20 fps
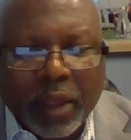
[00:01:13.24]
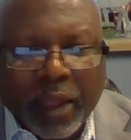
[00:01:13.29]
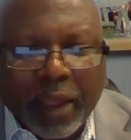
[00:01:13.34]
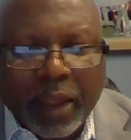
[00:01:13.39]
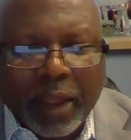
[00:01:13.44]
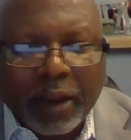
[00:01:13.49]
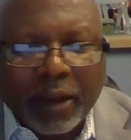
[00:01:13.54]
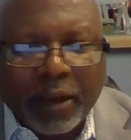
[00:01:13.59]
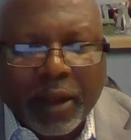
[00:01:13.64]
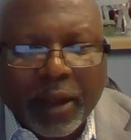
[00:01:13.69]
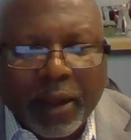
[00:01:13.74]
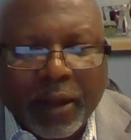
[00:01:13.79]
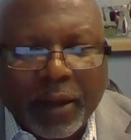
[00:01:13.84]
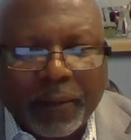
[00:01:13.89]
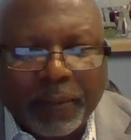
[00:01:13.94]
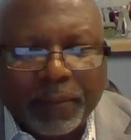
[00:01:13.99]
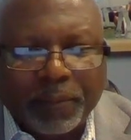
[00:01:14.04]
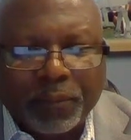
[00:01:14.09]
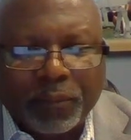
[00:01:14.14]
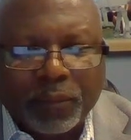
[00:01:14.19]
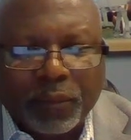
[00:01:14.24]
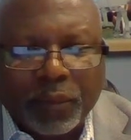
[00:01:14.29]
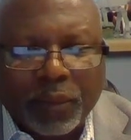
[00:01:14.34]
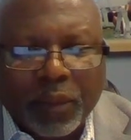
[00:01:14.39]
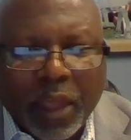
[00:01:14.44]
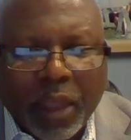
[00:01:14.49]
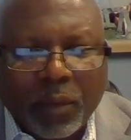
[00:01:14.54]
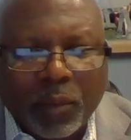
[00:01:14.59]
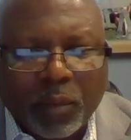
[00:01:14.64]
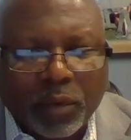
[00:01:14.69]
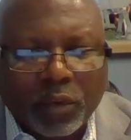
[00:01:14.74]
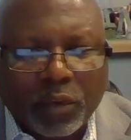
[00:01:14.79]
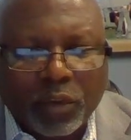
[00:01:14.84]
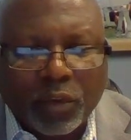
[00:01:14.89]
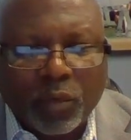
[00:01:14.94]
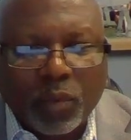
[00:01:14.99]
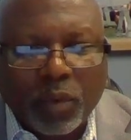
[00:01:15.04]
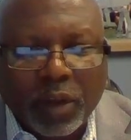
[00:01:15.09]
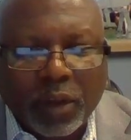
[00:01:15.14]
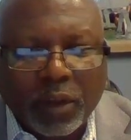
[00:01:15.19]
and they were
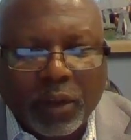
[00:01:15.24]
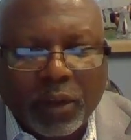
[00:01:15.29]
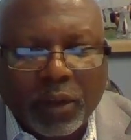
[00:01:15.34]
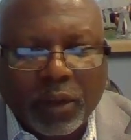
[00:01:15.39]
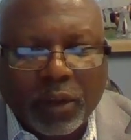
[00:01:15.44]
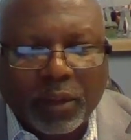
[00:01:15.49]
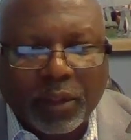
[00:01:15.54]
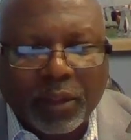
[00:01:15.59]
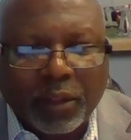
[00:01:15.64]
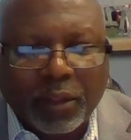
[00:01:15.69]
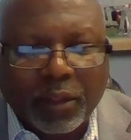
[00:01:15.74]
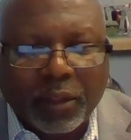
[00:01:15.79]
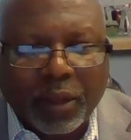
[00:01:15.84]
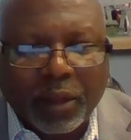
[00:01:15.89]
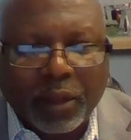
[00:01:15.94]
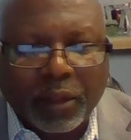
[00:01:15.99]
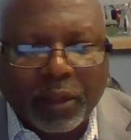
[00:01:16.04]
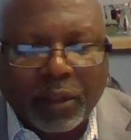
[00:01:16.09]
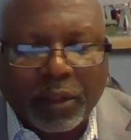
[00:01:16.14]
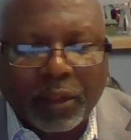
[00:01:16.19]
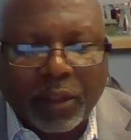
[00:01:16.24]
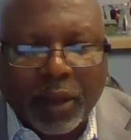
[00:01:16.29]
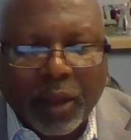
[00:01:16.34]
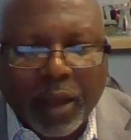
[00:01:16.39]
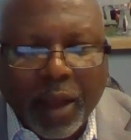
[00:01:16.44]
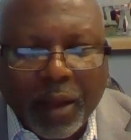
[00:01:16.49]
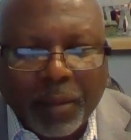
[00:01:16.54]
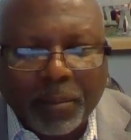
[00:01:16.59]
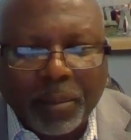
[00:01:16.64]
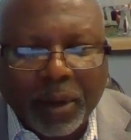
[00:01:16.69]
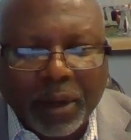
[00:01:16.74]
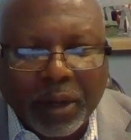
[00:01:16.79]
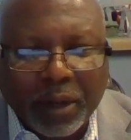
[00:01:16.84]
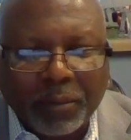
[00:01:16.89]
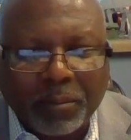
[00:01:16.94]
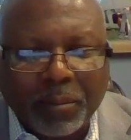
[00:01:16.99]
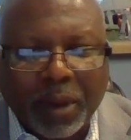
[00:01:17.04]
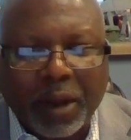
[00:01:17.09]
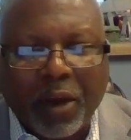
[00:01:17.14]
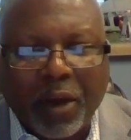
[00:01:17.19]
suing the
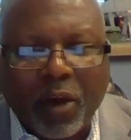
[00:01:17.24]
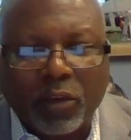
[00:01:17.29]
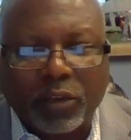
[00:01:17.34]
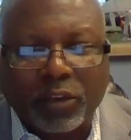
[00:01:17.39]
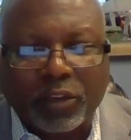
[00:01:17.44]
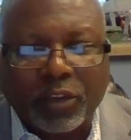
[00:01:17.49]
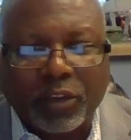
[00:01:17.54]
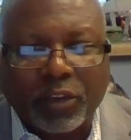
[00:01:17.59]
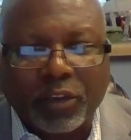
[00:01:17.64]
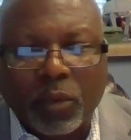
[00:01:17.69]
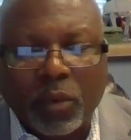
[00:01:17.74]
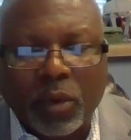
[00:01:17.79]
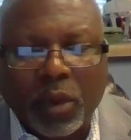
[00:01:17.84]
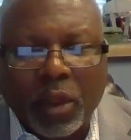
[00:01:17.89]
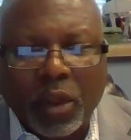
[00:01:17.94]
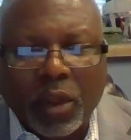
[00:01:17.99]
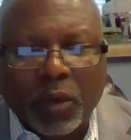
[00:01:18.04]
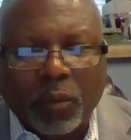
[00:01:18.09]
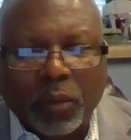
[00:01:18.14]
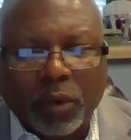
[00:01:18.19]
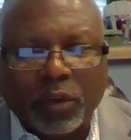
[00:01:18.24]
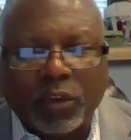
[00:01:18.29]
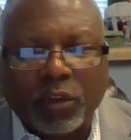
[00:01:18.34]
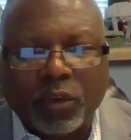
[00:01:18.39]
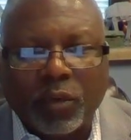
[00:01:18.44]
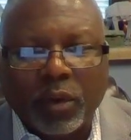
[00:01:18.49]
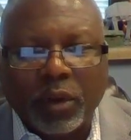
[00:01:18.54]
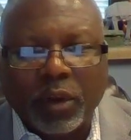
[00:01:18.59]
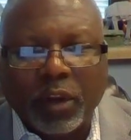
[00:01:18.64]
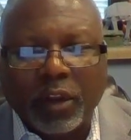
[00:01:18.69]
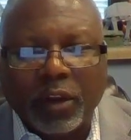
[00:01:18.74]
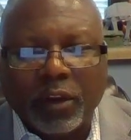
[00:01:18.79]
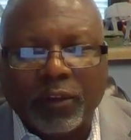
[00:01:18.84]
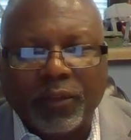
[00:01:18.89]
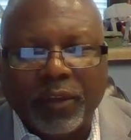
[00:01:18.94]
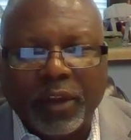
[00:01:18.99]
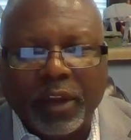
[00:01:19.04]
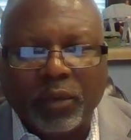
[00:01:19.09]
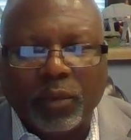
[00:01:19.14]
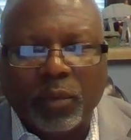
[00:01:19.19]
company, but also was suing the
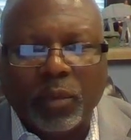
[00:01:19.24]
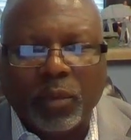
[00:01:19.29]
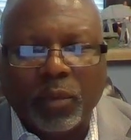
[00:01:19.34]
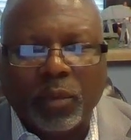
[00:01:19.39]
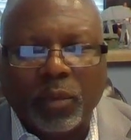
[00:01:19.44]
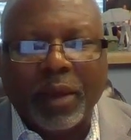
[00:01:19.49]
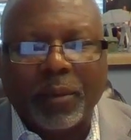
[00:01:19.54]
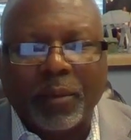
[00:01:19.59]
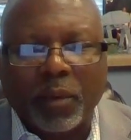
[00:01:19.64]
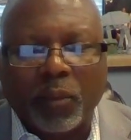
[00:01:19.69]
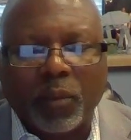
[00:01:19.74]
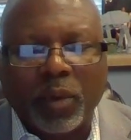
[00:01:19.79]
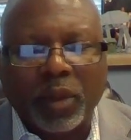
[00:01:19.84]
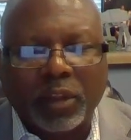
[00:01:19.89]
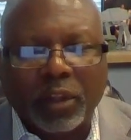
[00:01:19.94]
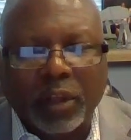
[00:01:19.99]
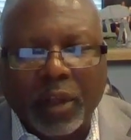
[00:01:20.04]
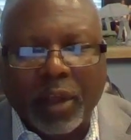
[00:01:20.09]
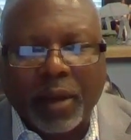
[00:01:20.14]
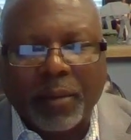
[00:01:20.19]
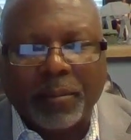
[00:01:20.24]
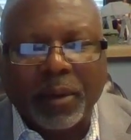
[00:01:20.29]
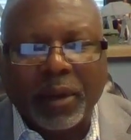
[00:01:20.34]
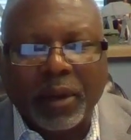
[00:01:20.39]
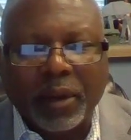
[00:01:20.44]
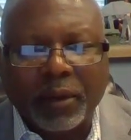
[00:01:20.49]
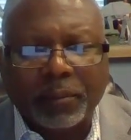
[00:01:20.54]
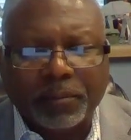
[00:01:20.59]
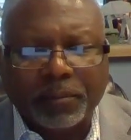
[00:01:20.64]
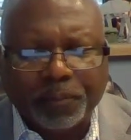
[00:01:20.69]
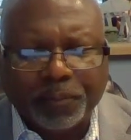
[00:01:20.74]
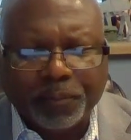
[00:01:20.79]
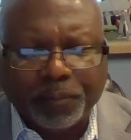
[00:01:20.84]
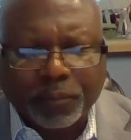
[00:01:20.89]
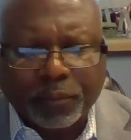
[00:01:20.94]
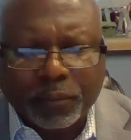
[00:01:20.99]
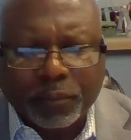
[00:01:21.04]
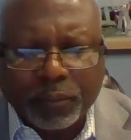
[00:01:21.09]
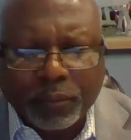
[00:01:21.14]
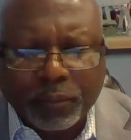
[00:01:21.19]
individuals that were with the company.
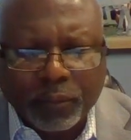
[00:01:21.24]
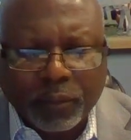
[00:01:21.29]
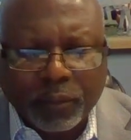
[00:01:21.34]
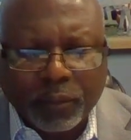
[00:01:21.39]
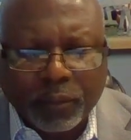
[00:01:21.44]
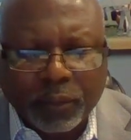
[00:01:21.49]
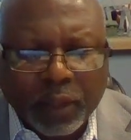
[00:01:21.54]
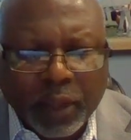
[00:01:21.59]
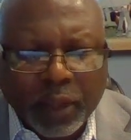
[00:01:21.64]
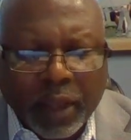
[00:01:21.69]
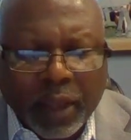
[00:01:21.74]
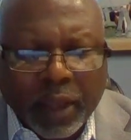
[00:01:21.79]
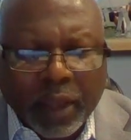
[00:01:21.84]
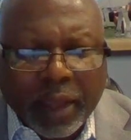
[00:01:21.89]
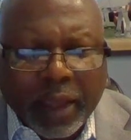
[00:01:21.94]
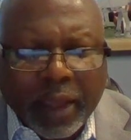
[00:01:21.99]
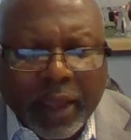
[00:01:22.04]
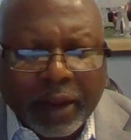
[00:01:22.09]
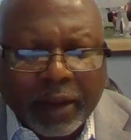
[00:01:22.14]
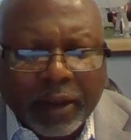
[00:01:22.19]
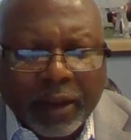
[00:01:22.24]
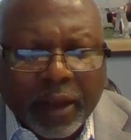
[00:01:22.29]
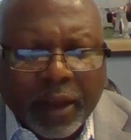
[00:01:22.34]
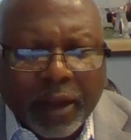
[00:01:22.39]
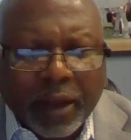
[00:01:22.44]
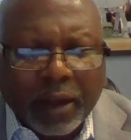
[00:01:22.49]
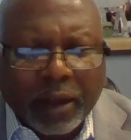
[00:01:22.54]
And